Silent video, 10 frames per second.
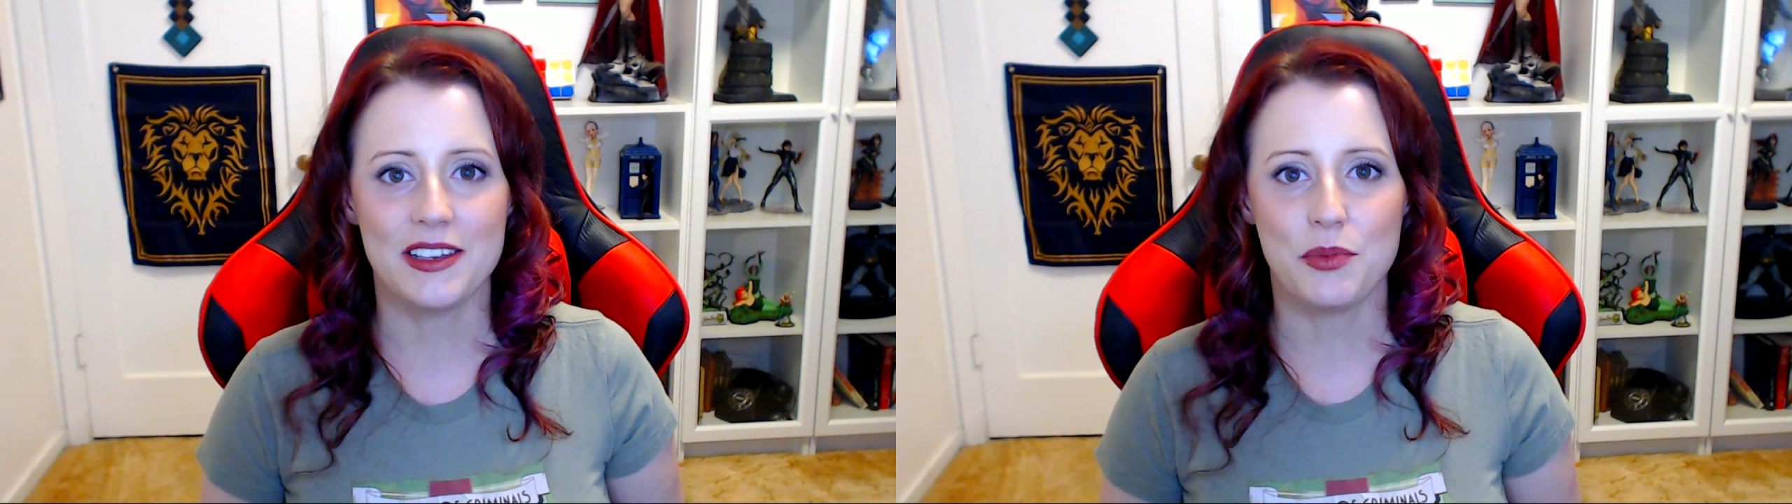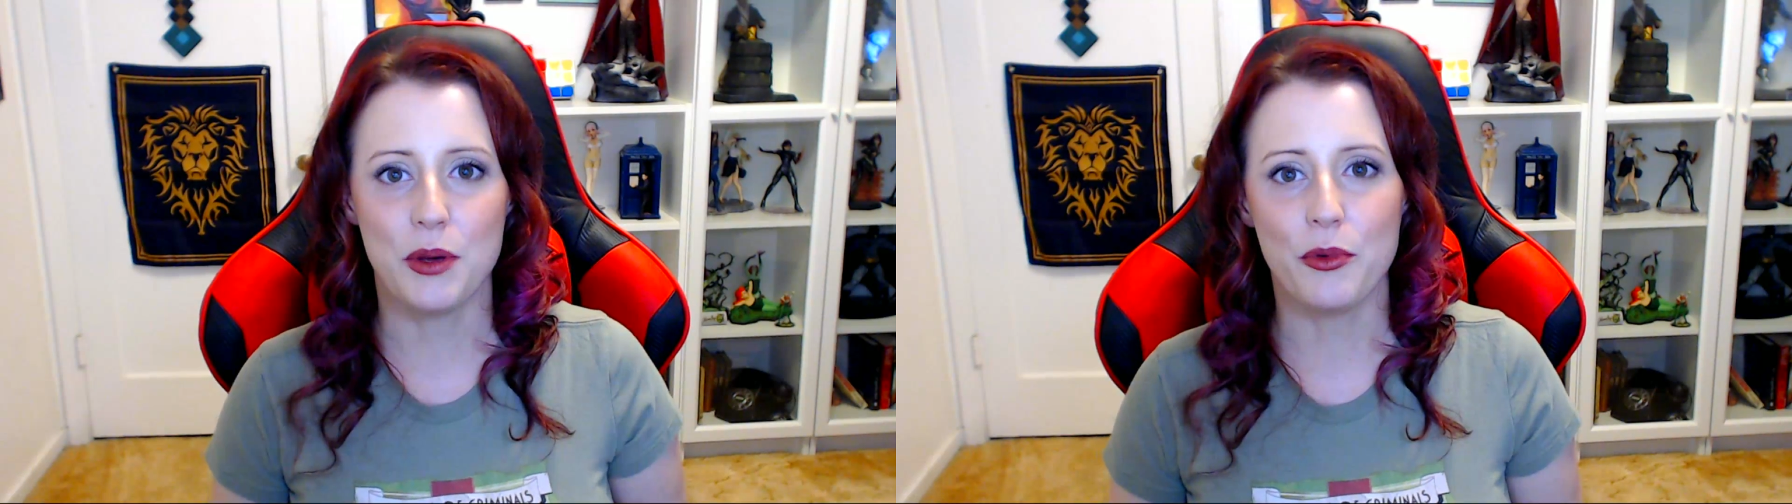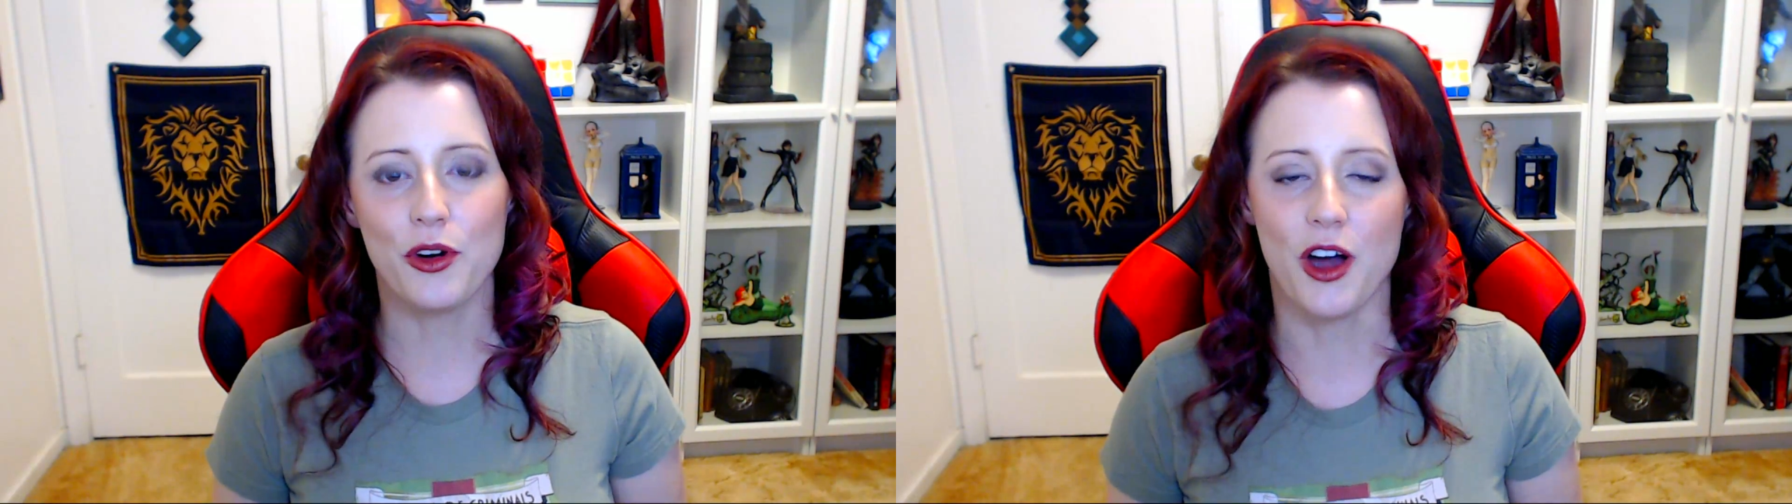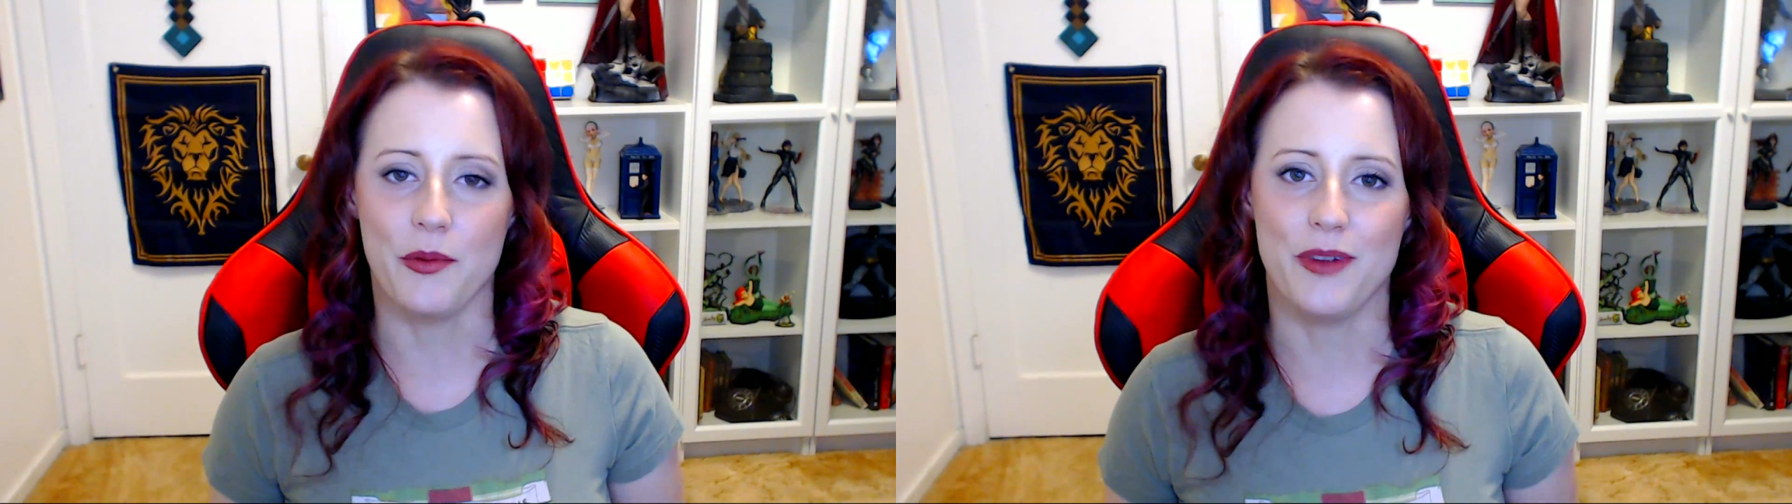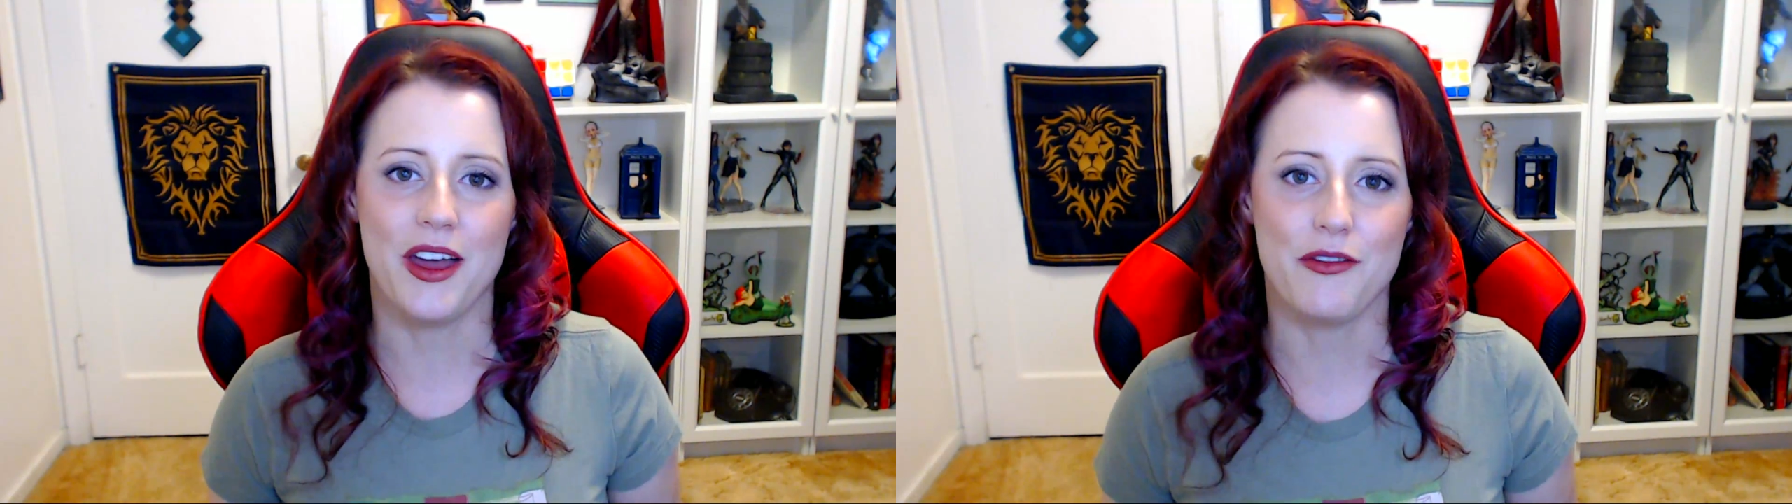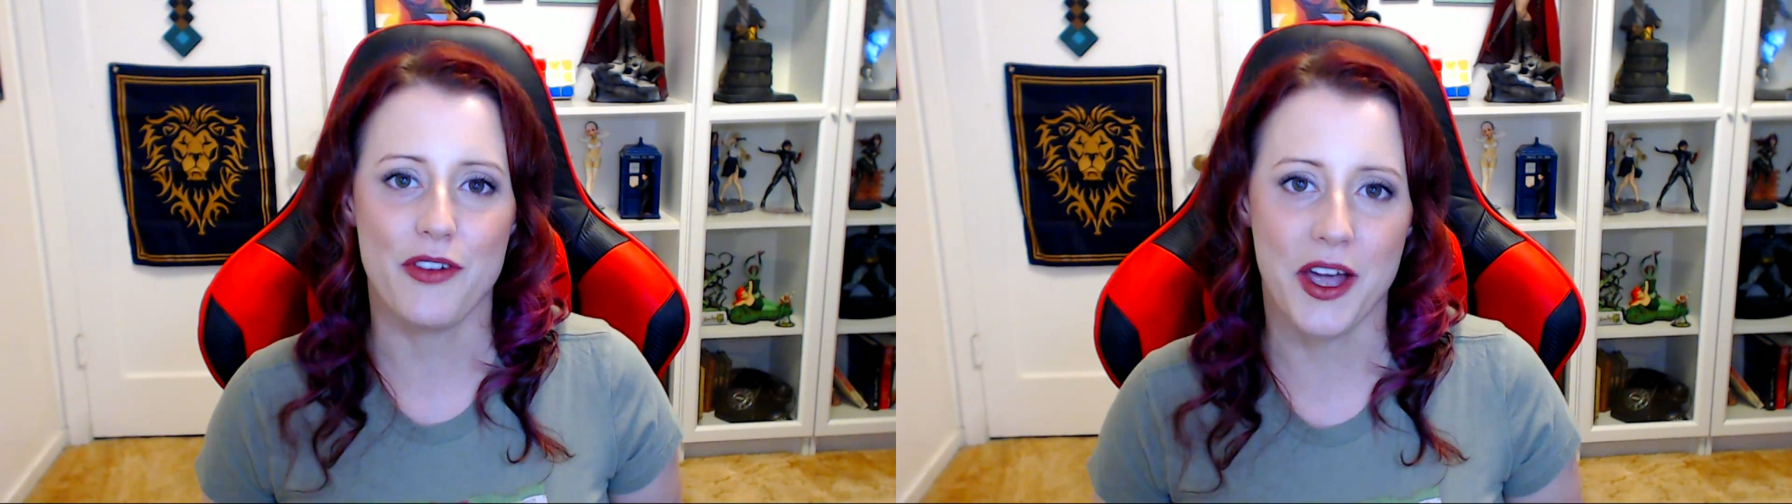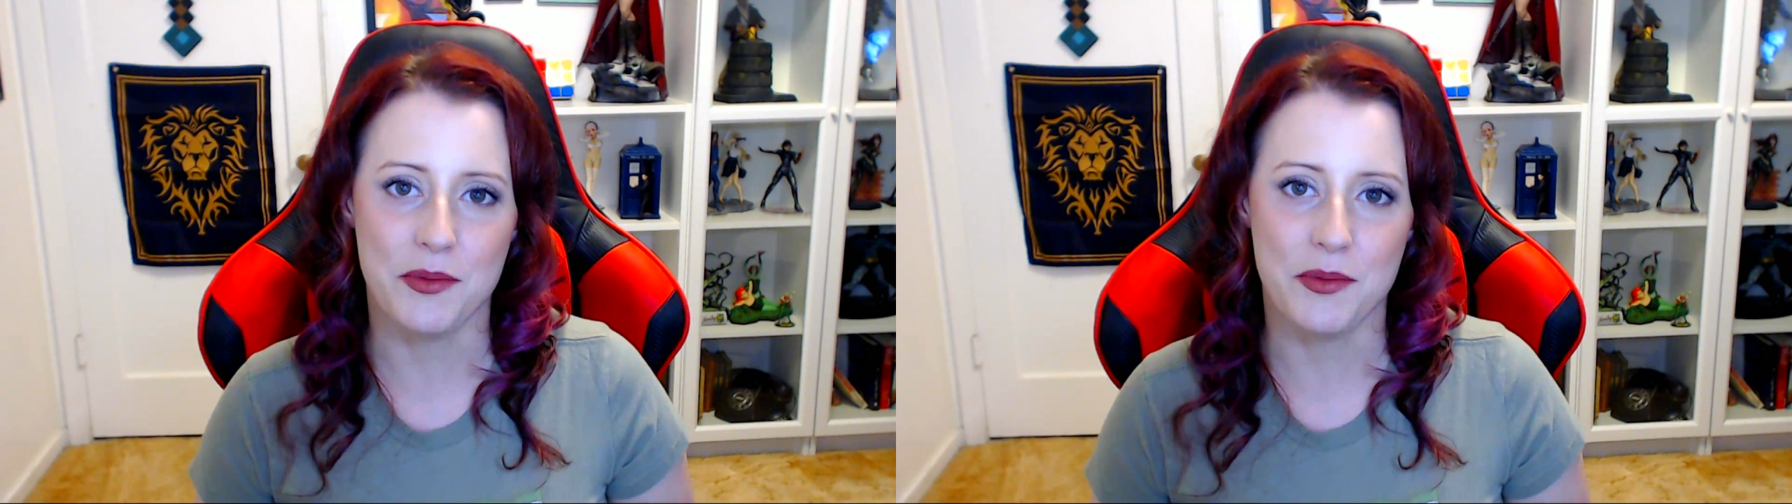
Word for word: people come and find